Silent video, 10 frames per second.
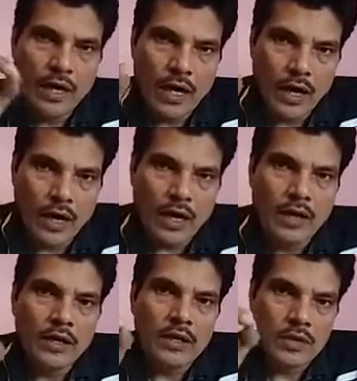
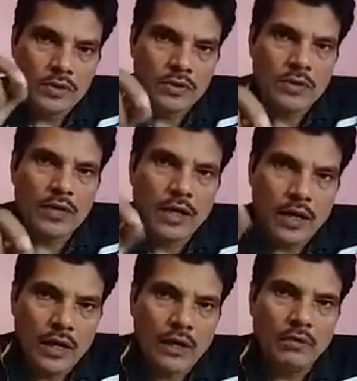I should
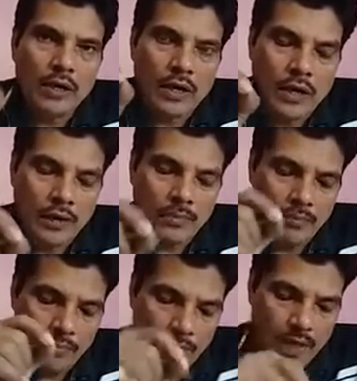ever
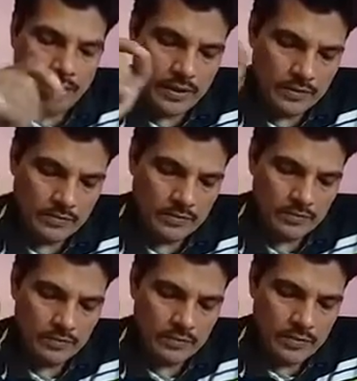come back.
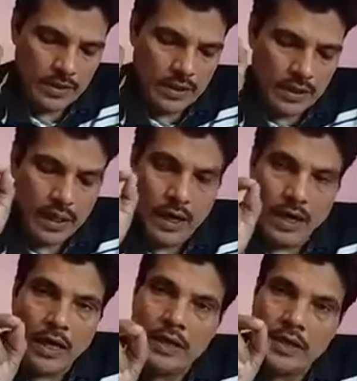
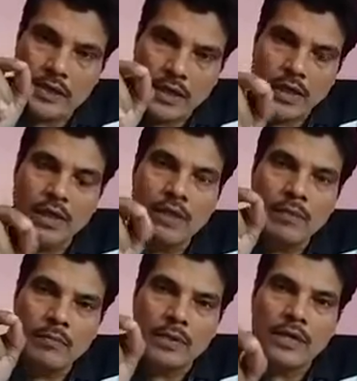I shall
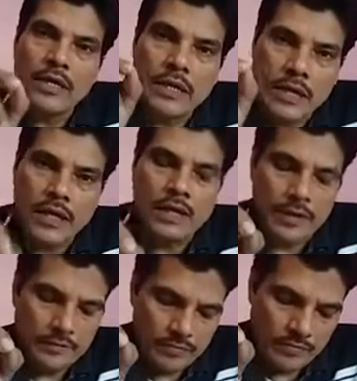be
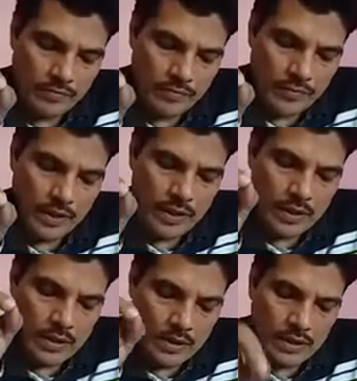telling
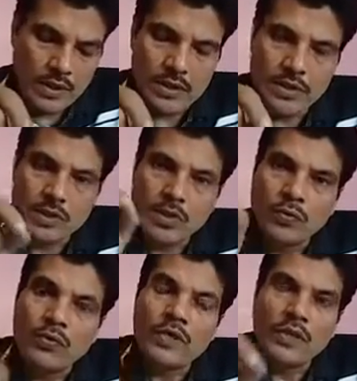this
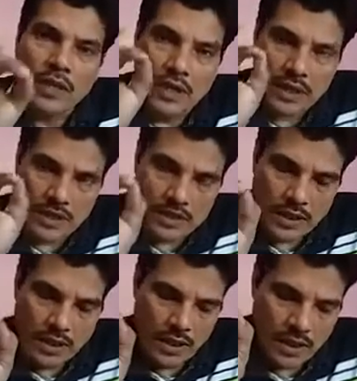with a
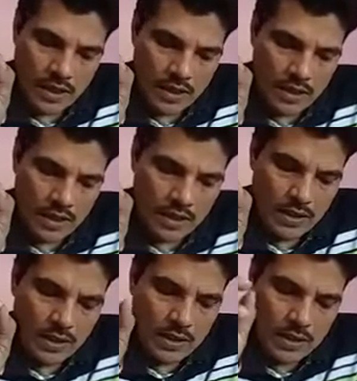sigh.
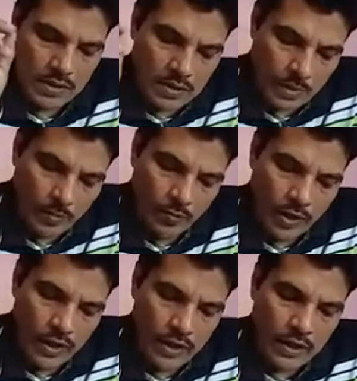
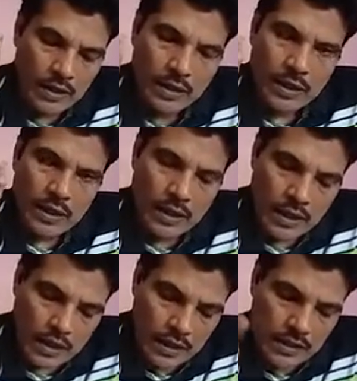Somewhere
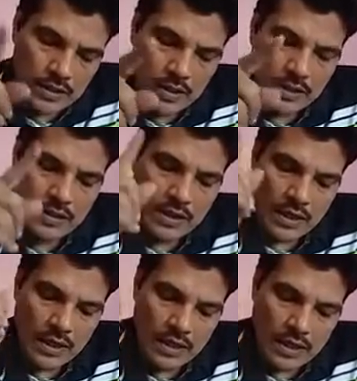ages
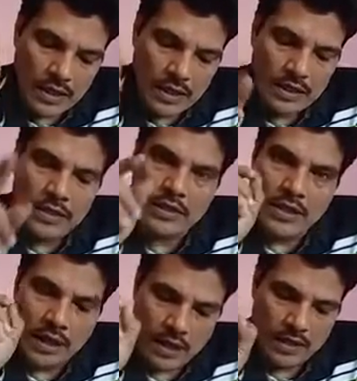and ages
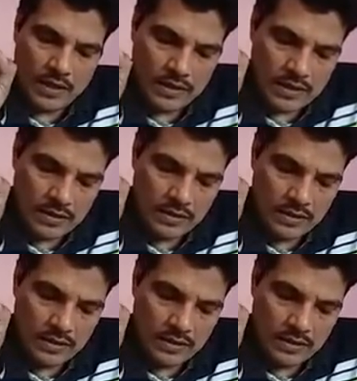hence,